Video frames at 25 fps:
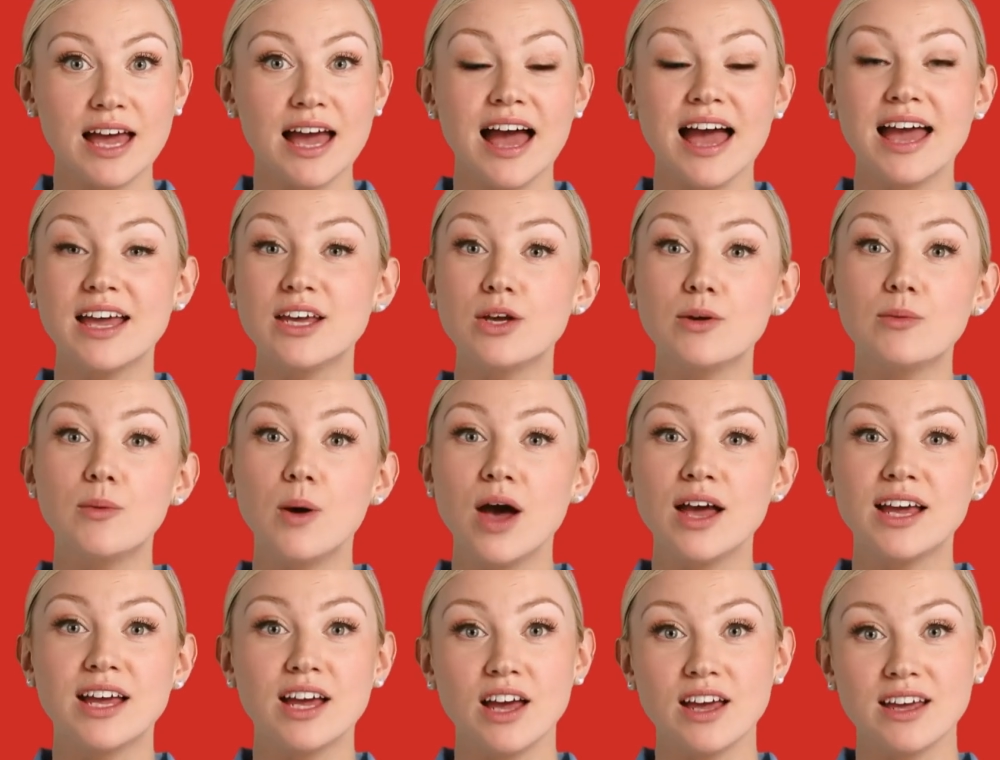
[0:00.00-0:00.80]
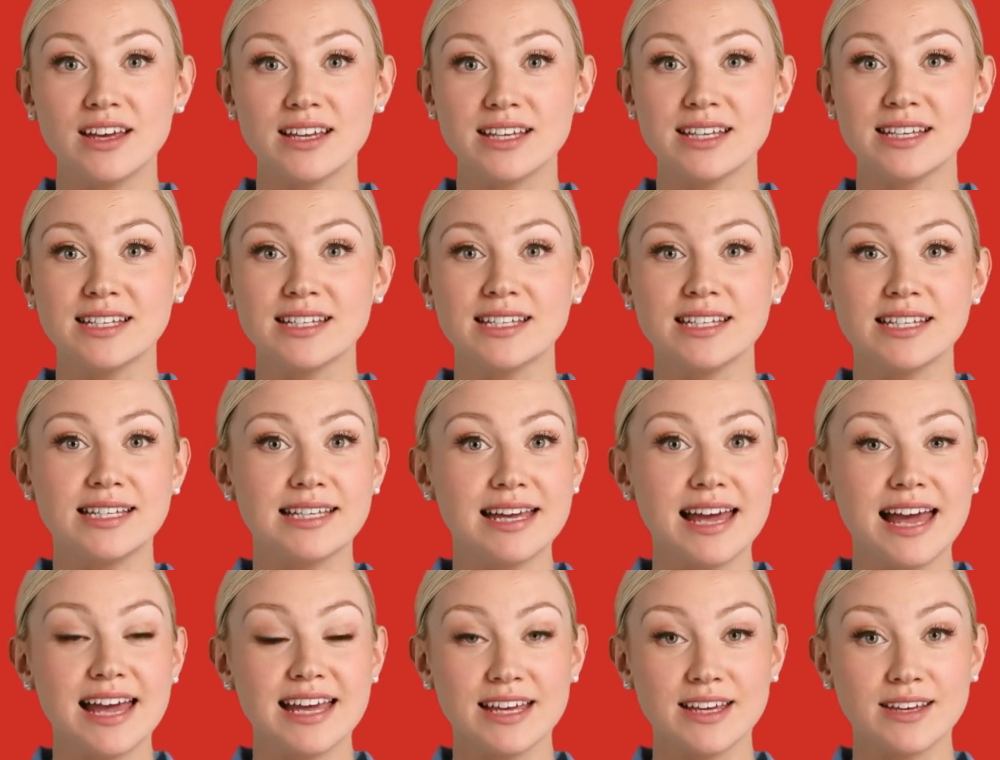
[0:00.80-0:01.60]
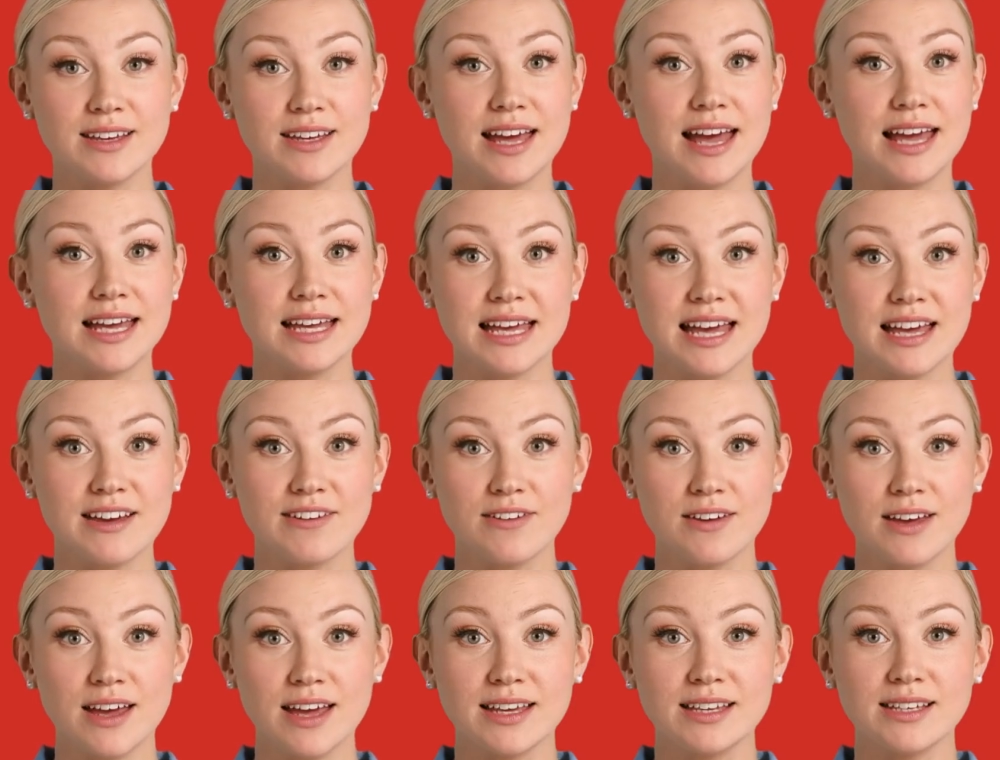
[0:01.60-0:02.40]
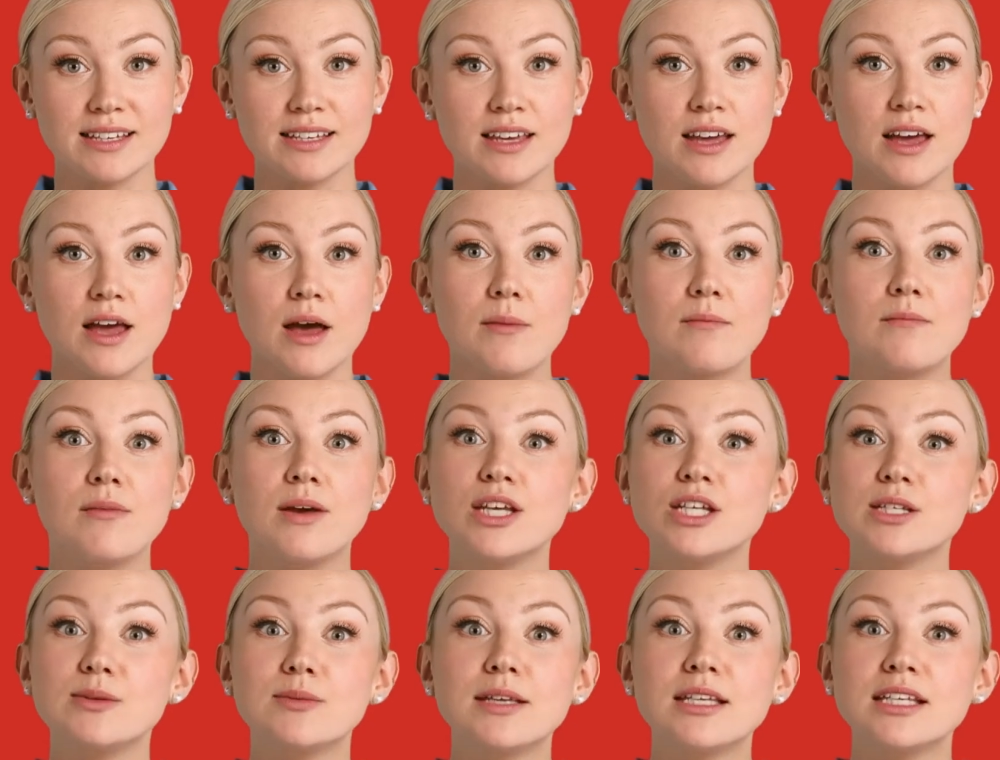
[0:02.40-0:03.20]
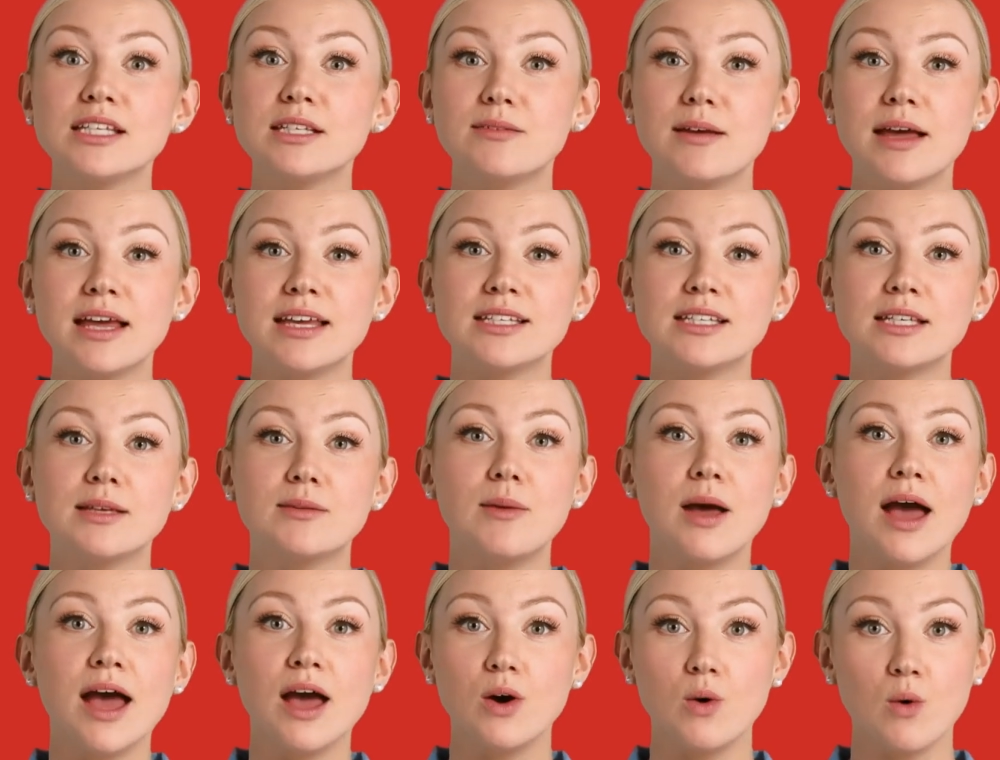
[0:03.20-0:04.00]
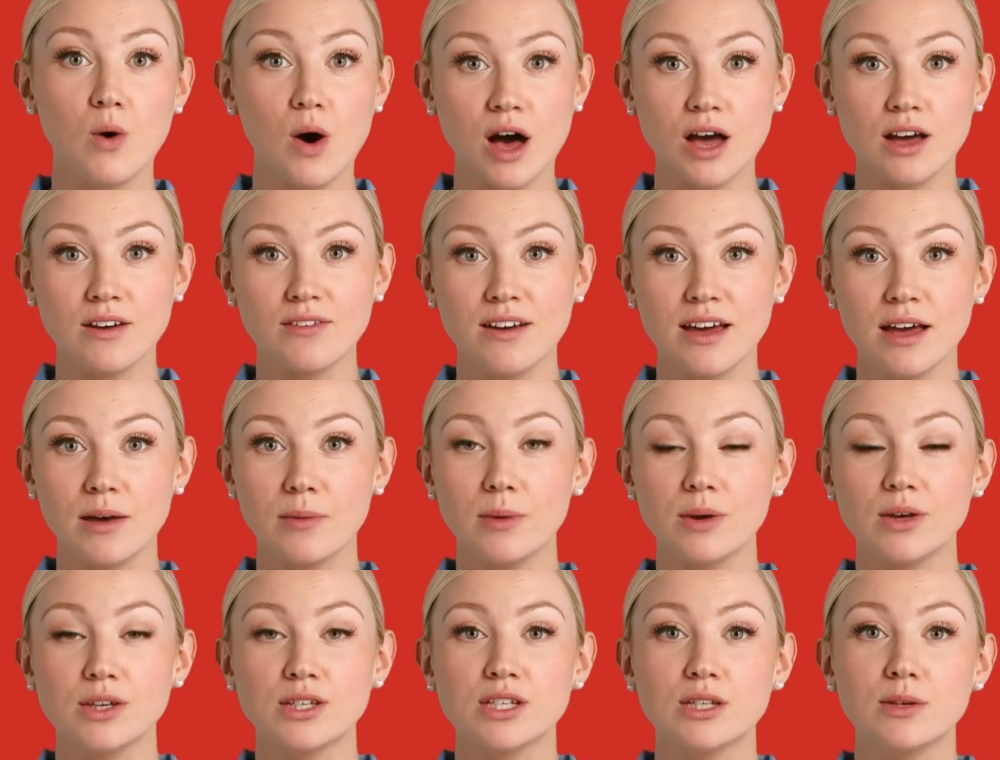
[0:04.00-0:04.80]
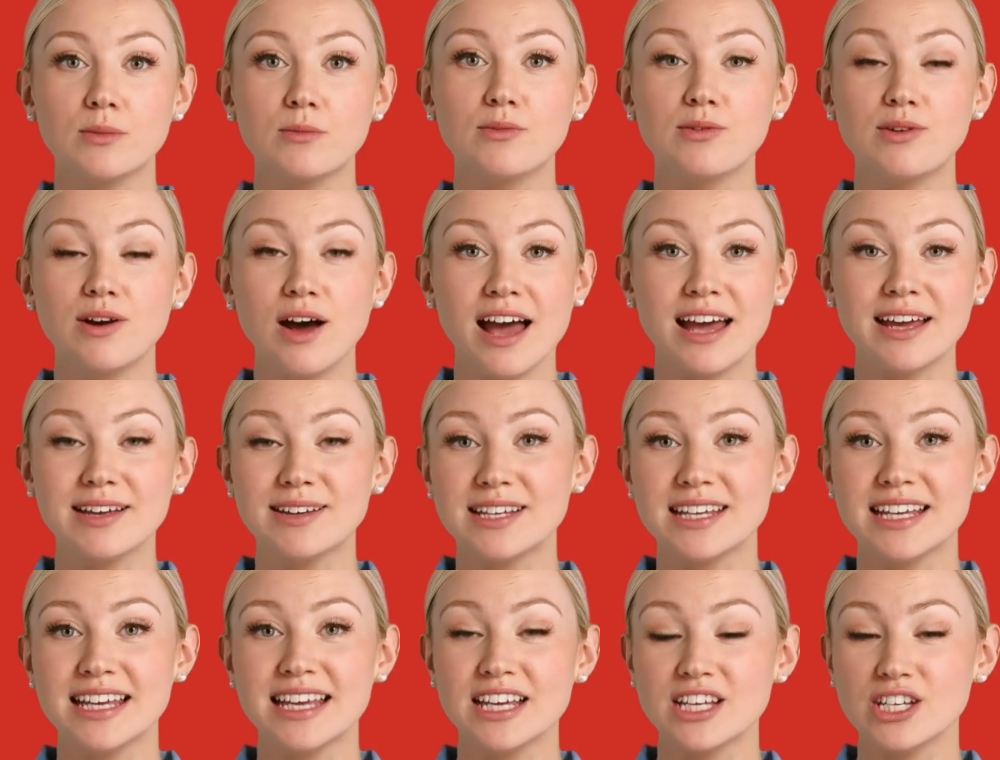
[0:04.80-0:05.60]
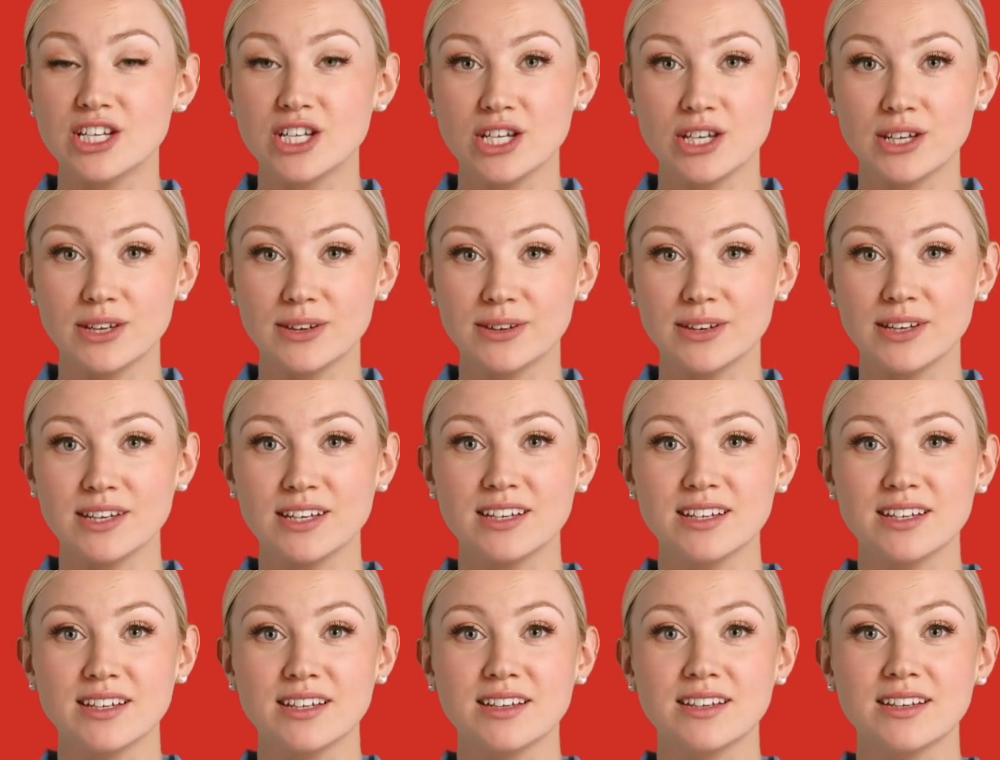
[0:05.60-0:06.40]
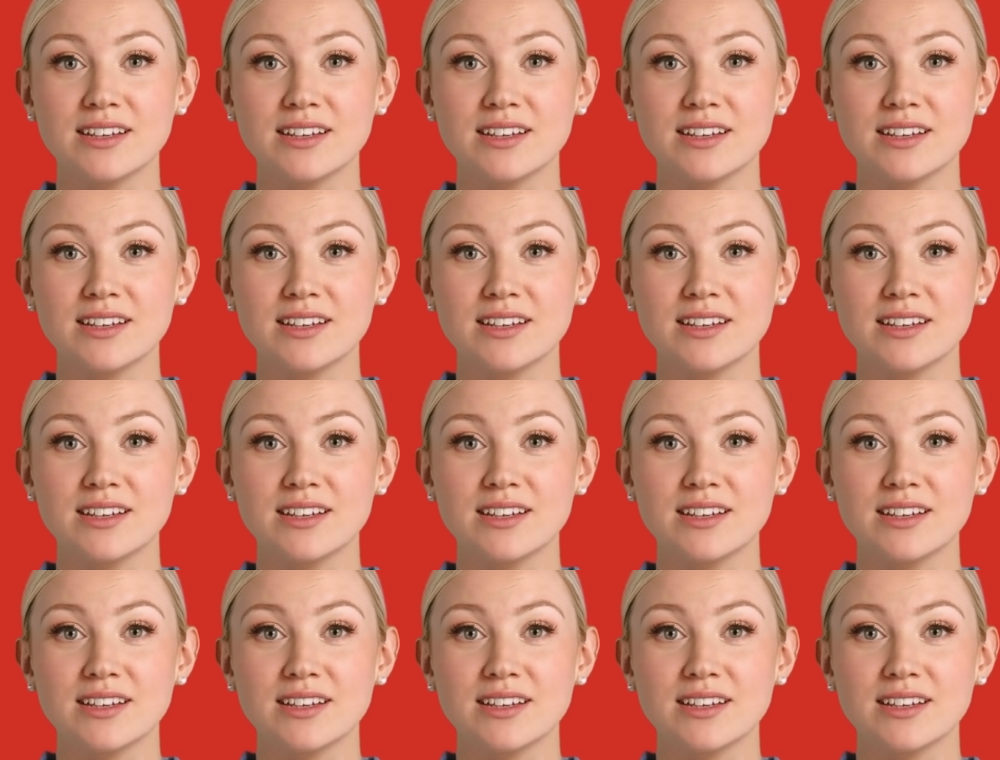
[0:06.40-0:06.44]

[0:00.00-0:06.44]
and your body harness, lanyard, and lifelines must be inspected by a qualified person prior to each use.